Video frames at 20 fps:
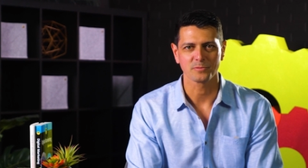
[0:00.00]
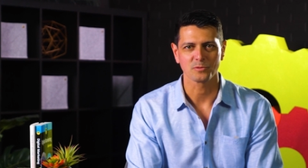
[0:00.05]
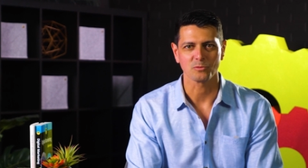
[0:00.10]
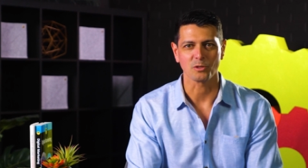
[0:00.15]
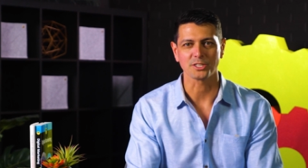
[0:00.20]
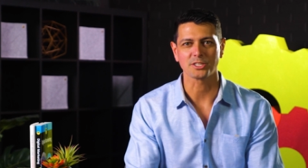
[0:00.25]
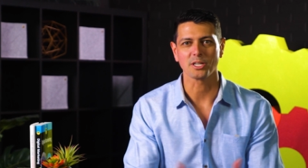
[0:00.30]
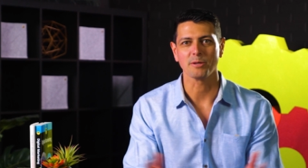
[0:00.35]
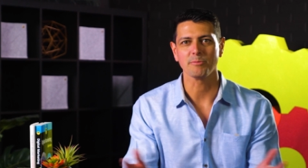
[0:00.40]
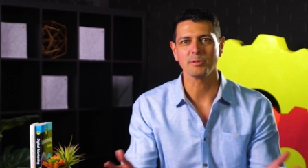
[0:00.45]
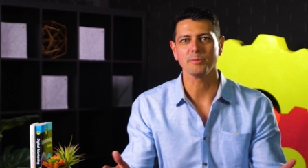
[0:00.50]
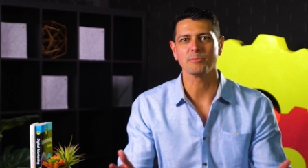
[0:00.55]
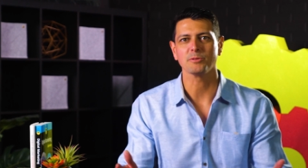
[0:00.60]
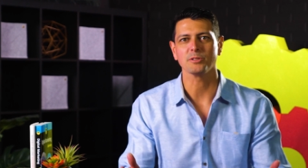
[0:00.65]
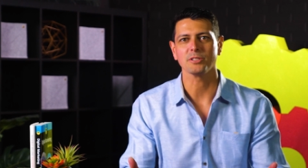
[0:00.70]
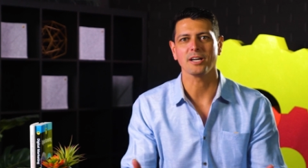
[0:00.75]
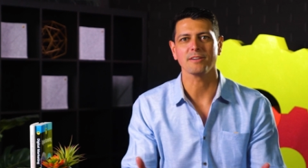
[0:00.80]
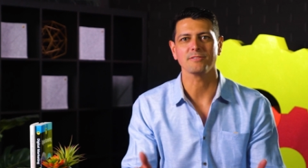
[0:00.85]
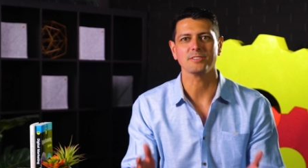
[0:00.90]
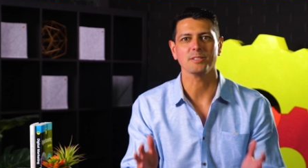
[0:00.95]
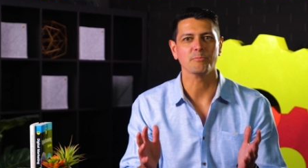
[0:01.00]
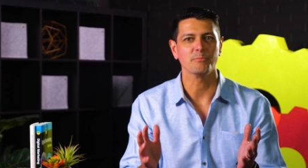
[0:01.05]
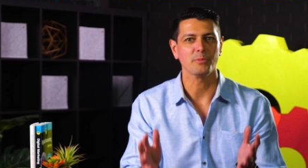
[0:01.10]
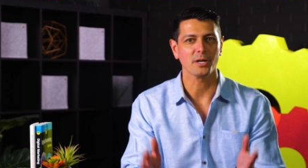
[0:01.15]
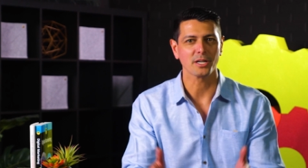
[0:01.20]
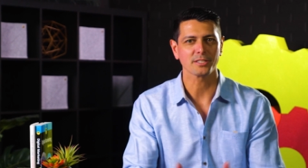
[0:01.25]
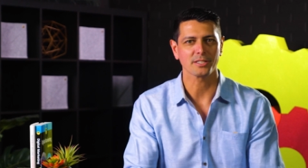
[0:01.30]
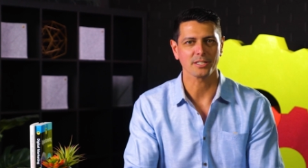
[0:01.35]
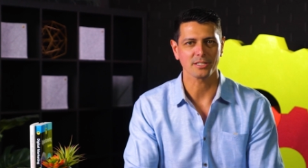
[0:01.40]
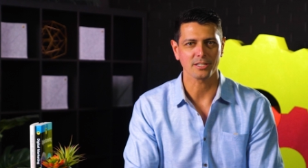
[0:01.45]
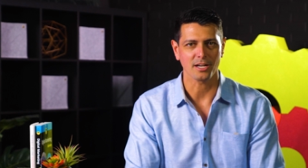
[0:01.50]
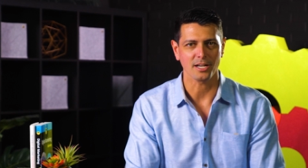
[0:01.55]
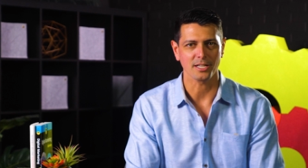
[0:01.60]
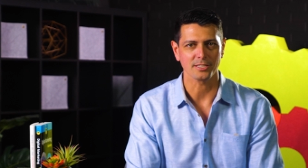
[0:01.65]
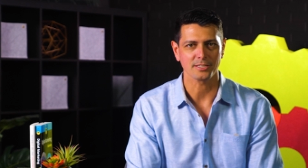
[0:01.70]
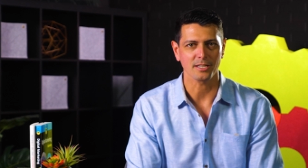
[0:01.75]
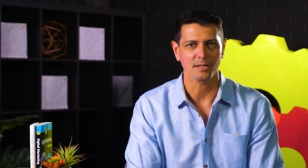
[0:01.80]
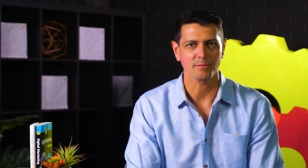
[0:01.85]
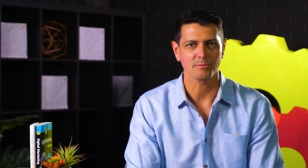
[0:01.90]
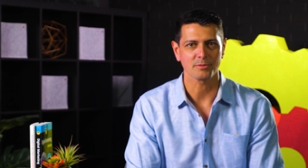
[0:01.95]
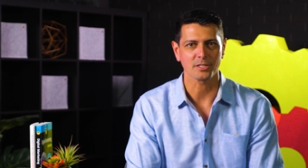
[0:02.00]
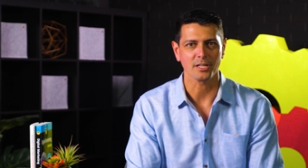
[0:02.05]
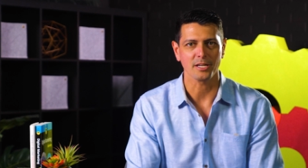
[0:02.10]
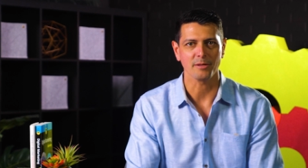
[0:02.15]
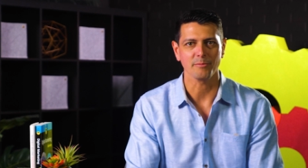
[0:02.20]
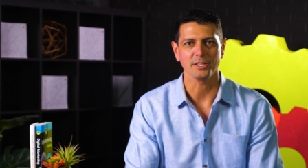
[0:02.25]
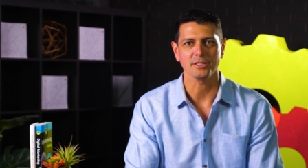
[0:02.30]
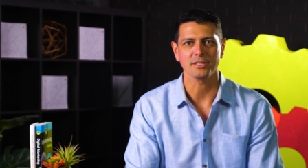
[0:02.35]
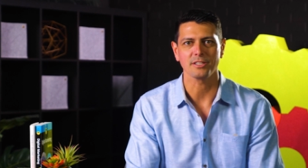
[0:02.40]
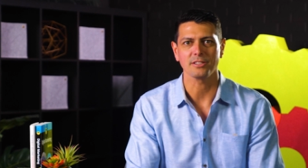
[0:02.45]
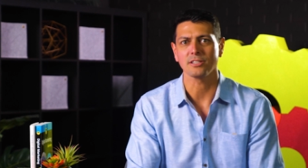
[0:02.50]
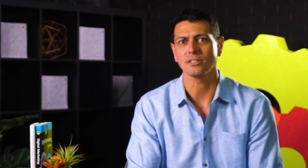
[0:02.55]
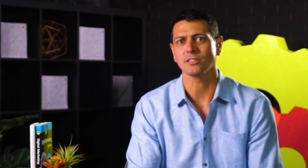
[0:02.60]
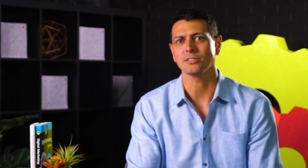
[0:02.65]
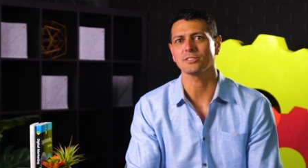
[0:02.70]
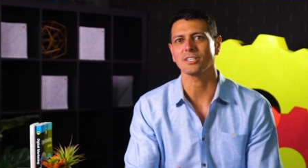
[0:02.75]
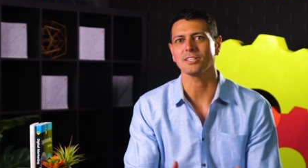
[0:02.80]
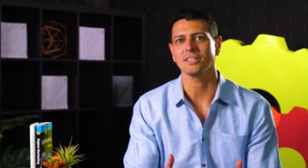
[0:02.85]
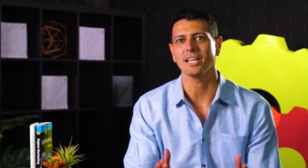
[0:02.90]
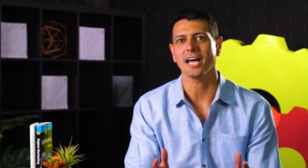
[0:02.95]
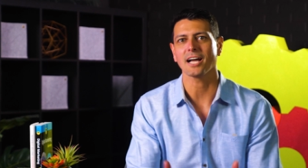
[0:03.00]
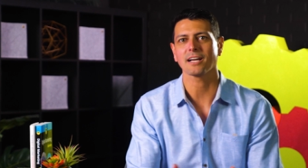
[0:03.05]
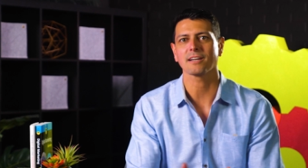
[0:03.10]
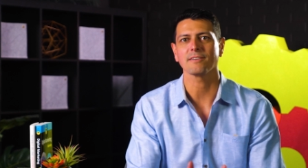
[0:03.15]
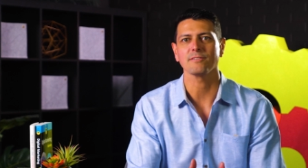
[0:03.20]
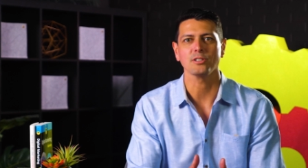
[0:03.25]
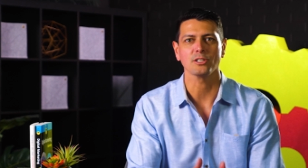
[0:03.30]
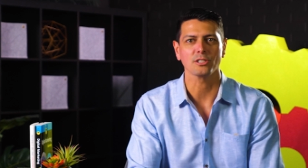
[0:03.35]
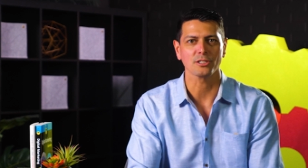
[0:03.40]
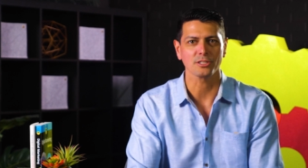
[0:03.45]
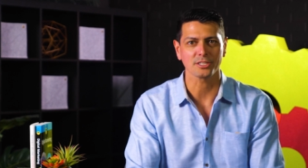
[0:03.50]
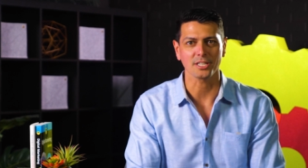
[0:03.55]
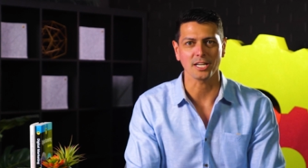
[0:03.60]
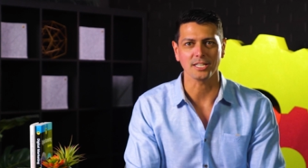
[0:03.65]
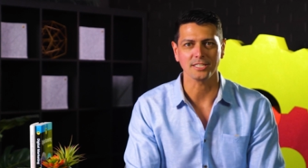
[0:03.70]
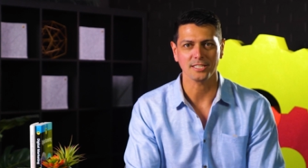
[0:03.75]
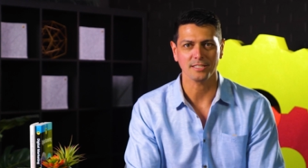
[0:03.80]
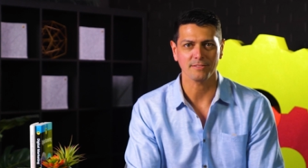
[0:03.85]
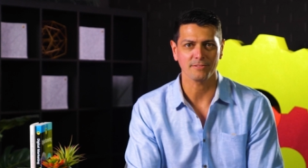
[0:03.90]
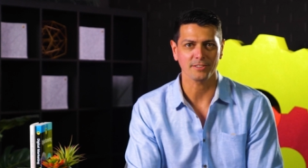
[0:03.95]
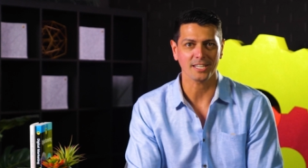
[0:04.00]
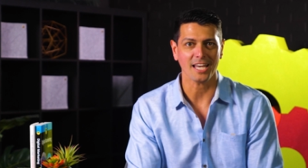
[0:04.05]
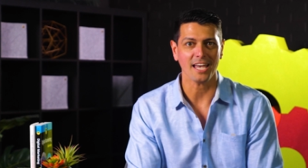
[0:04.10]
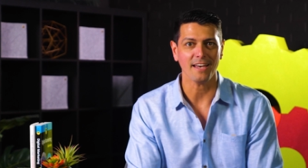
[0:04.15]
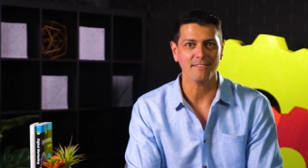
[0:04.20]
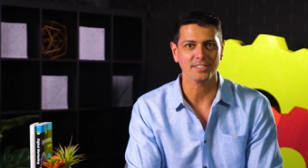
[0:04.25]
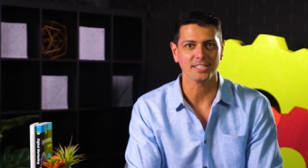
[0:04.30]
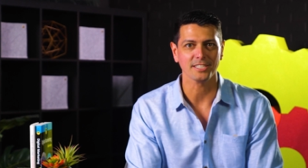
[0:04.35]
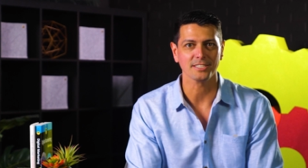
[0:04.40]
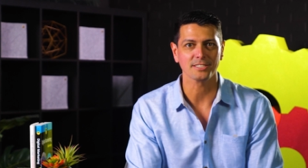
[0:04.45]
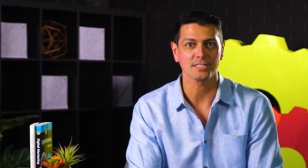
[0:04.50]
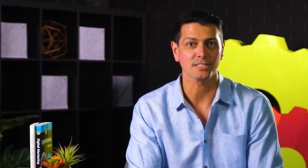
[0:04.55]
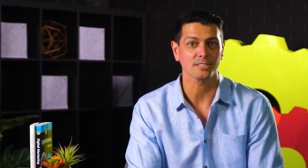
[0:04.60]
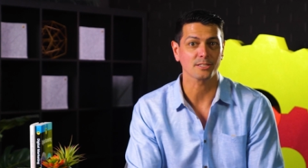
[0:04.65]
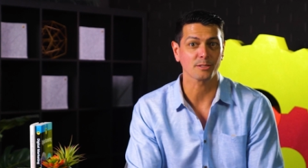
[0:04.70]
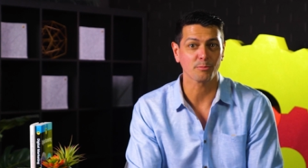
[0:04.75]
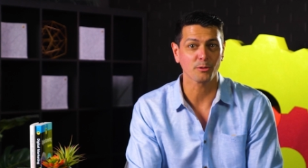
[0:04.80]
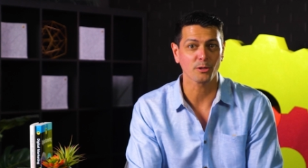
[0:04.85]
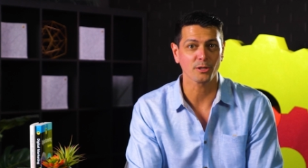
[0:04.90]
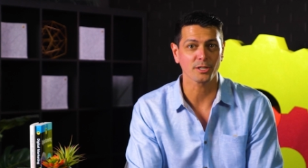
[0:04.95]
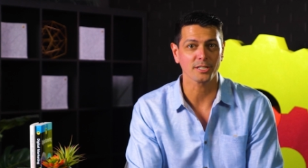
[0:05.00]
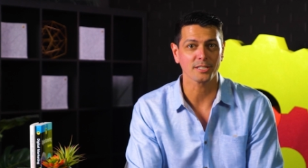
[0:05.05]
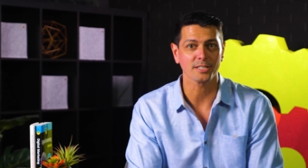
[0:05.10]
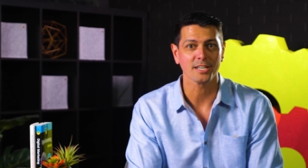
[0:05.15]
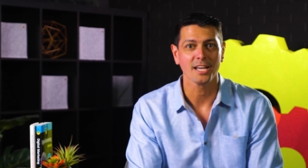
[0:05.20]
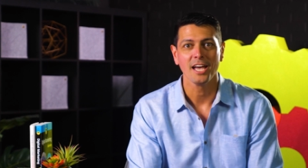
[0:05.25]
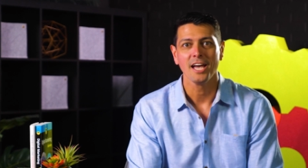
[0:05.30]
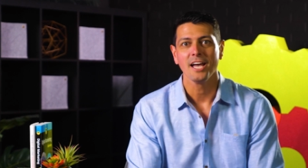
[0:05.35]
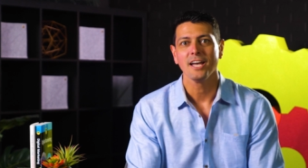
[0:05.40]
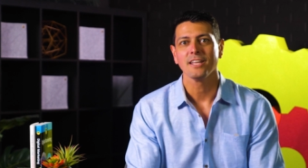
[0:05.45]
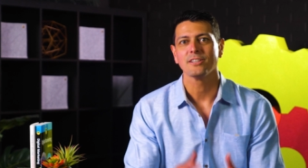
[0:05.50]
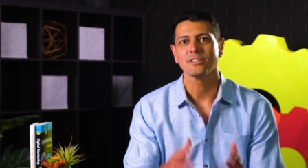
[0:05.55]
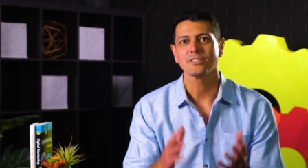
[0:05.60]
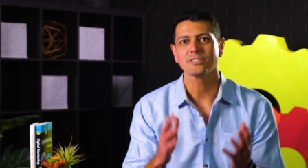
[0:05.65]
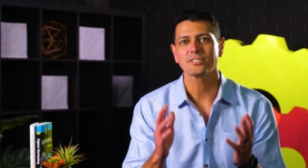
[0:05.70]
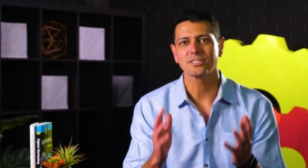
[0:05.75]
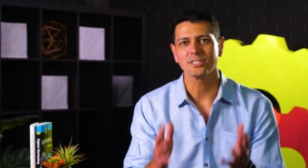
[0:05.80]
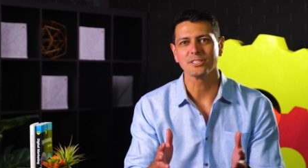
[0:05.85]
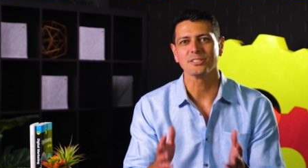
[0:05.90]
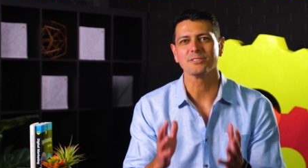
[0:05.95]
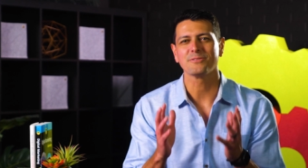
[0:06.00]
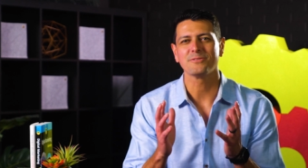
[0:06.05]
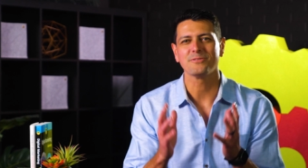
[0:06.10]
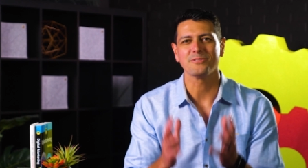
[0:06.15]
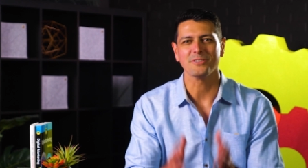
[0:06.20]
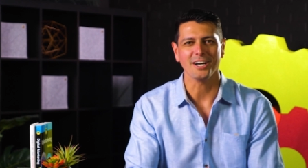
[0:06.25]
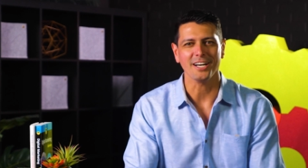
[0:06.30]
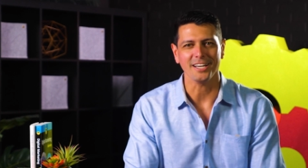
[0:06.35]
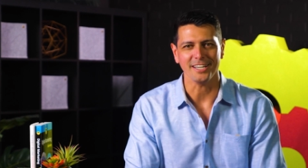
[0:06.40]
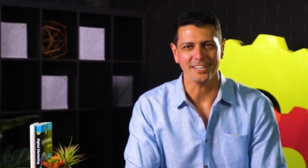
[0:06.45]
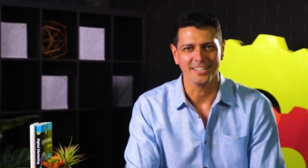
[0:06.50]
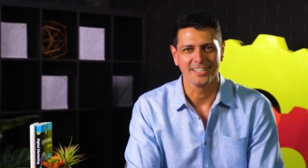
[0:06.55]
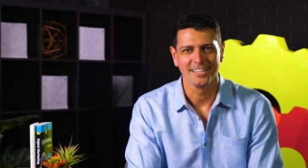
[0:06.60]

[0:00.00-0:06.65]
While some people have debunked the concept, claiming that there is a lack of neuroscientific evidence to support it, they're still fun.